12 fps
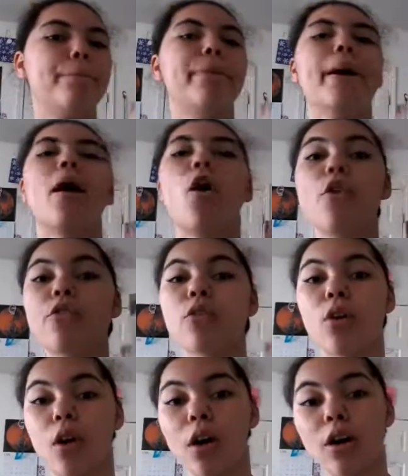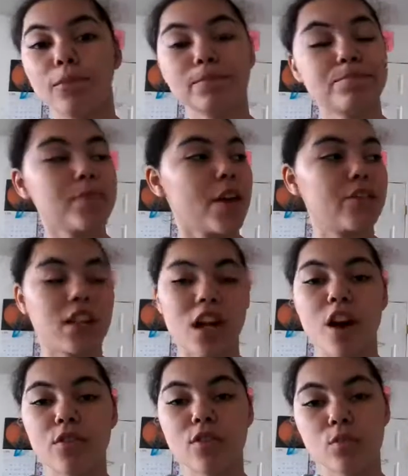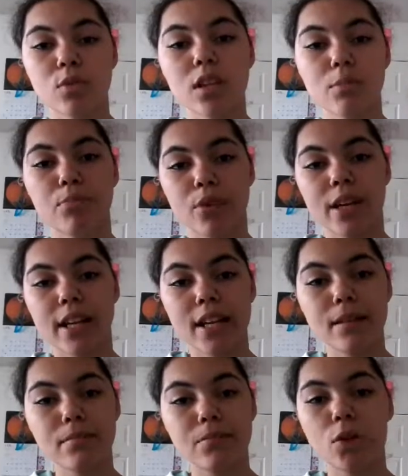But overall, if the cover's really pretty,